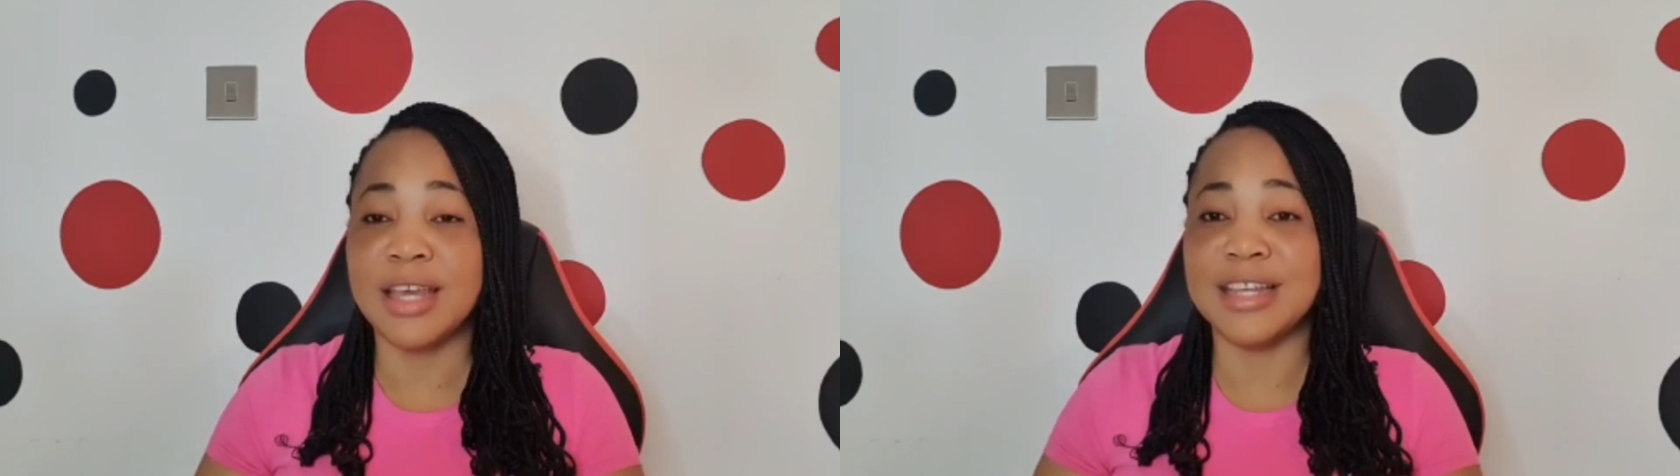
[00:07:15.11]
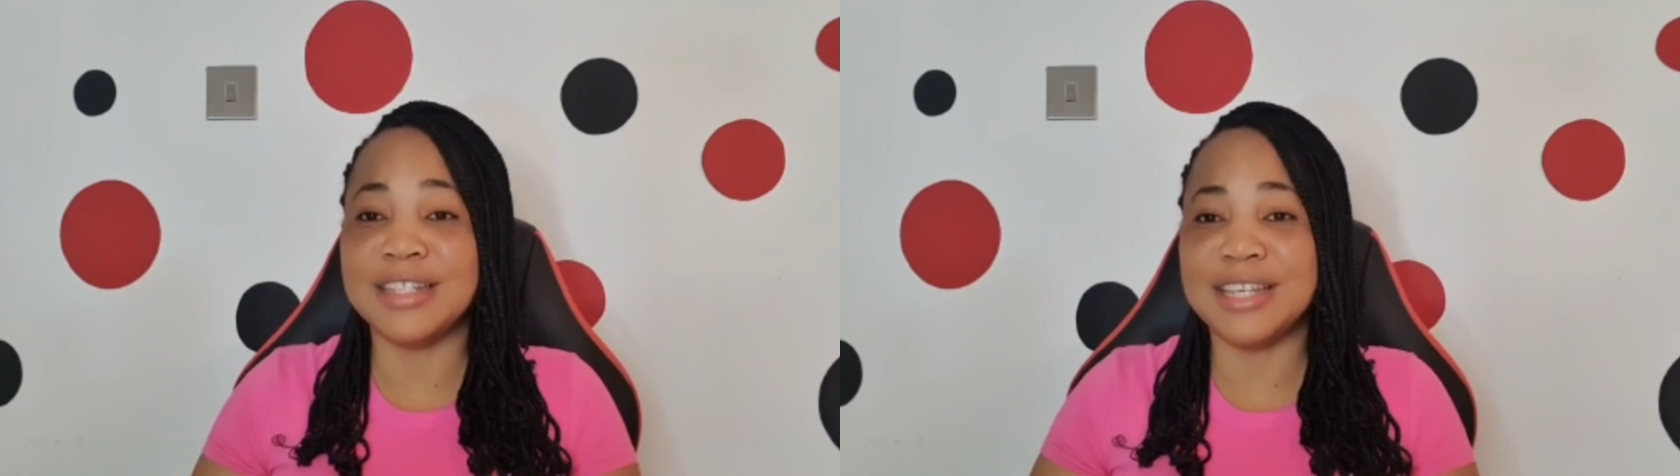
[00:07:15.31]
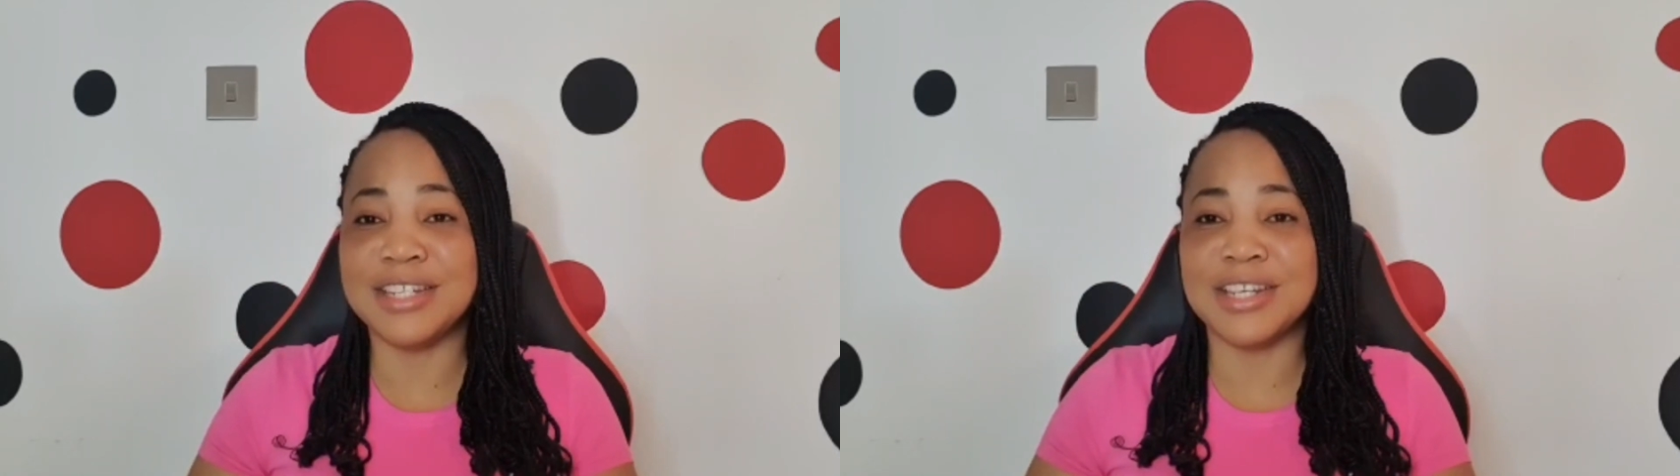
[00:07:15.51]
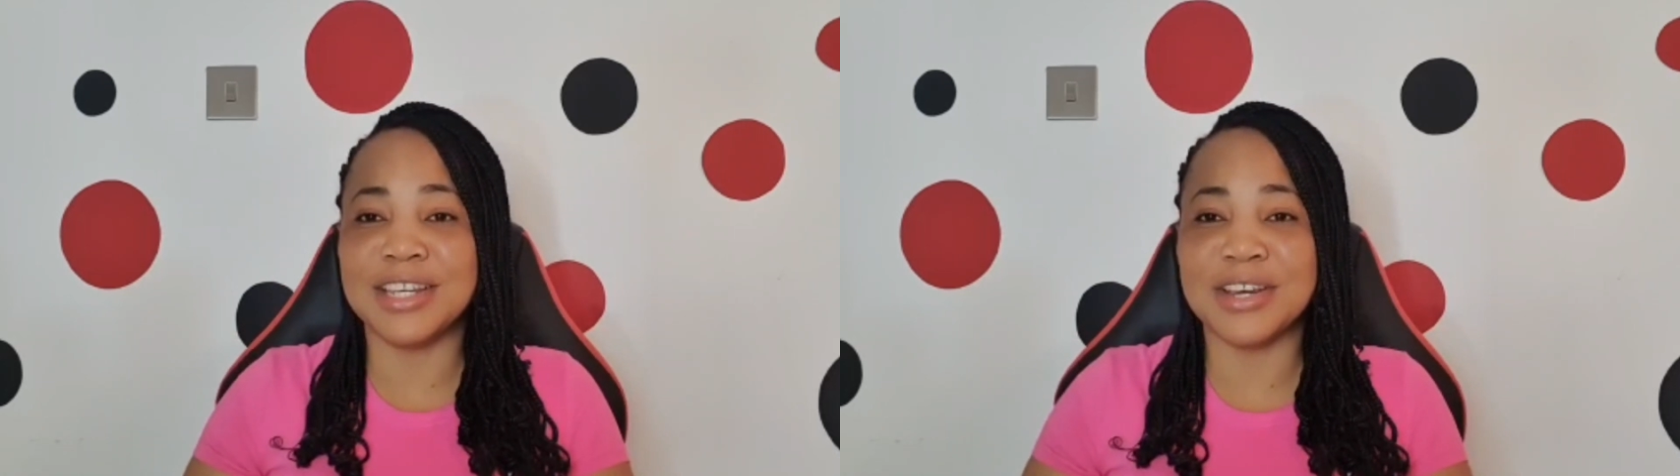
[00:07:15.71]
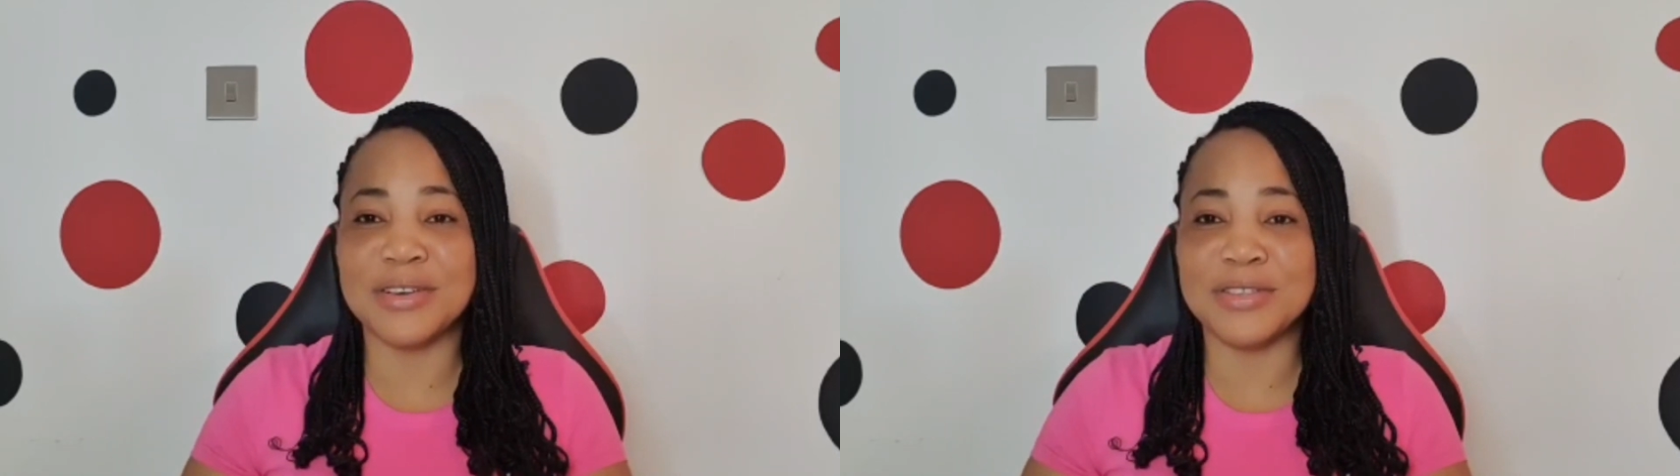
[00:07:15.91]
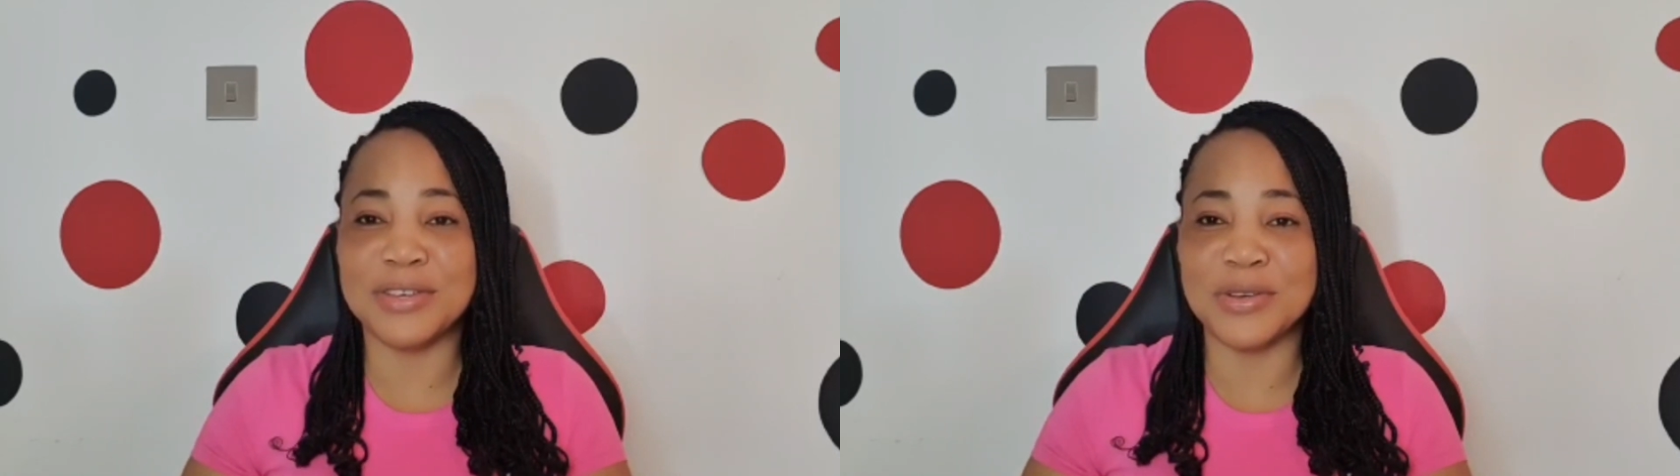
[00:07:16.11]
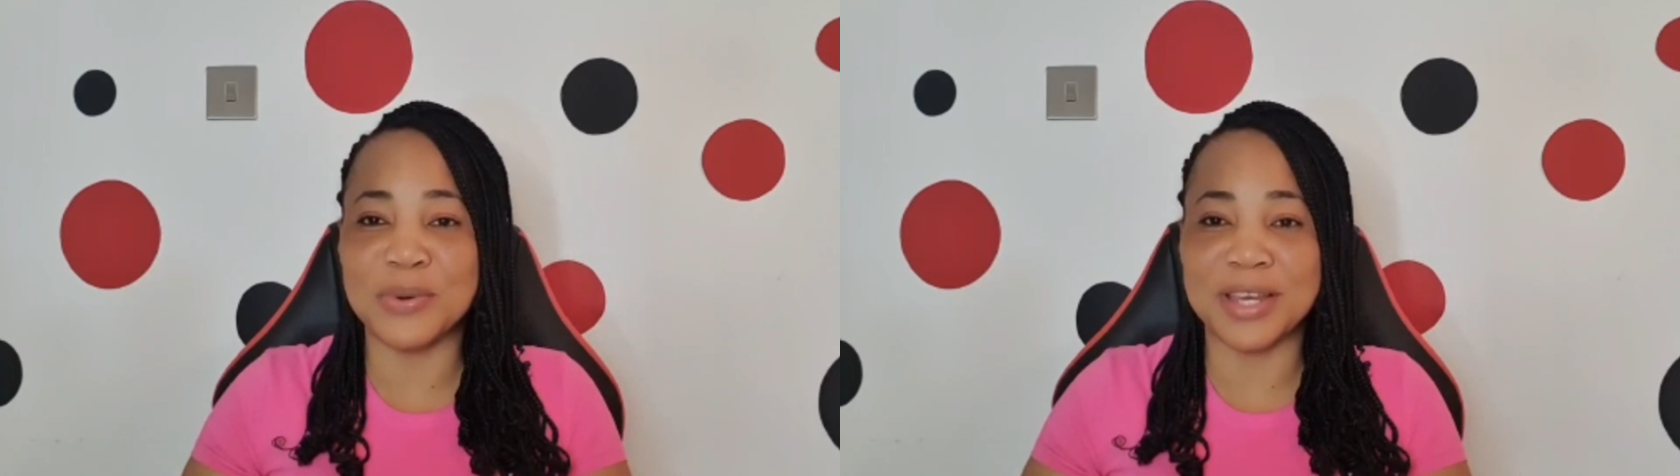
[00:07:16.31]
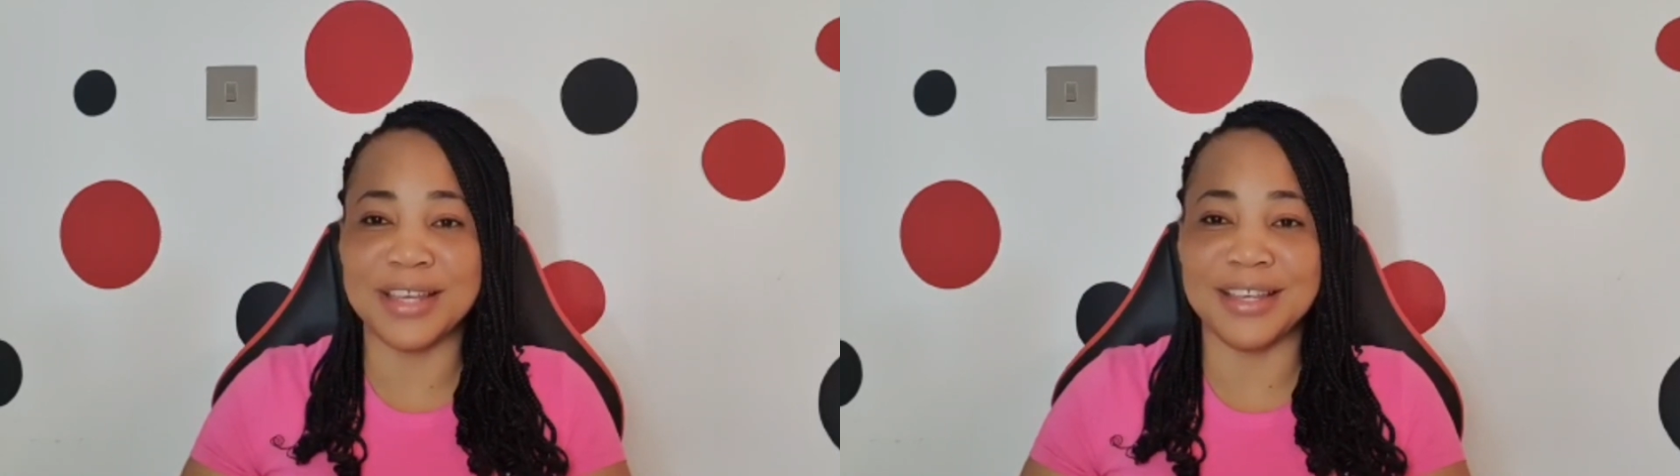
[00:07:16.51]
in teaching here in the
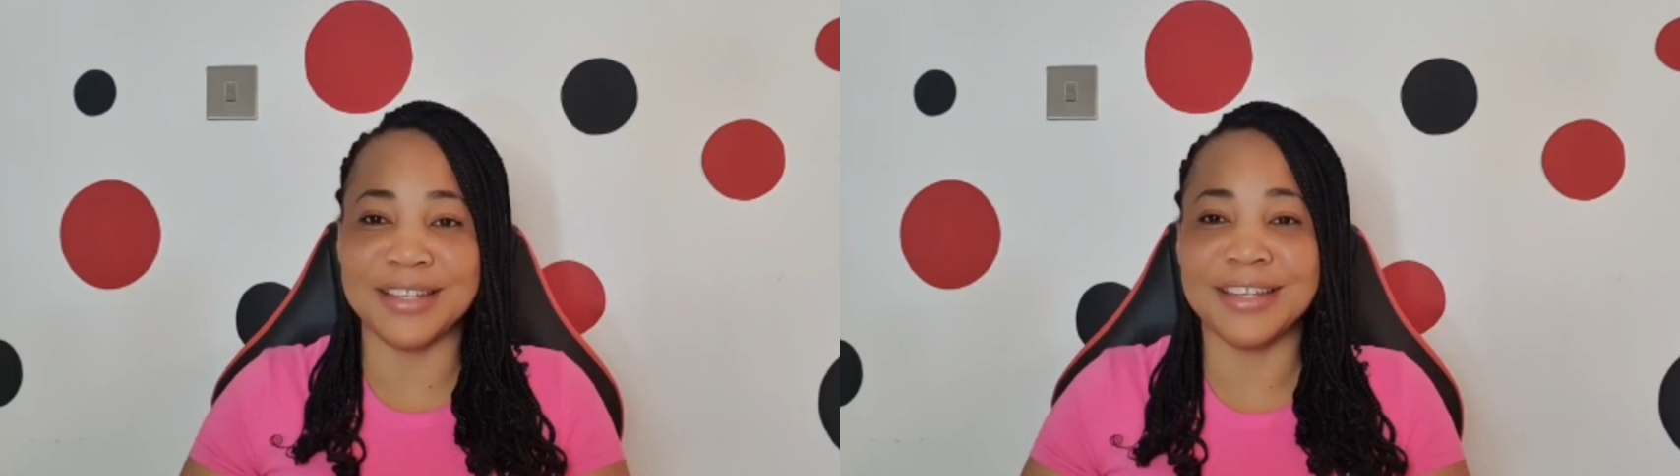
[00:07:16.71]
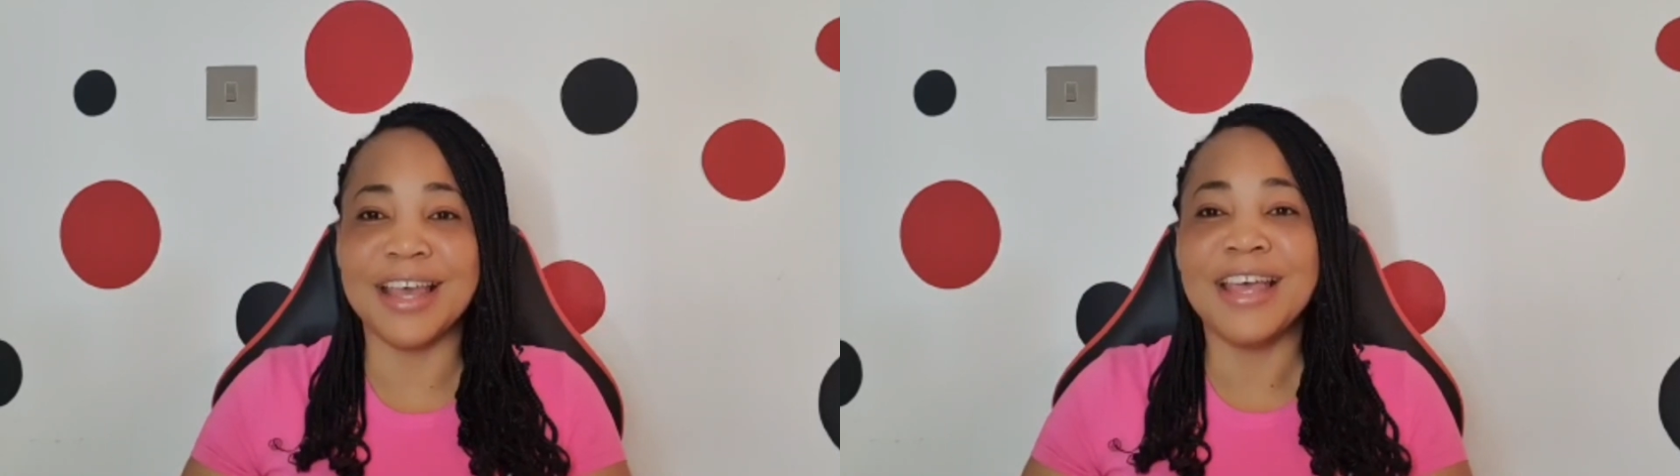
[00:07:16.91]
UAE.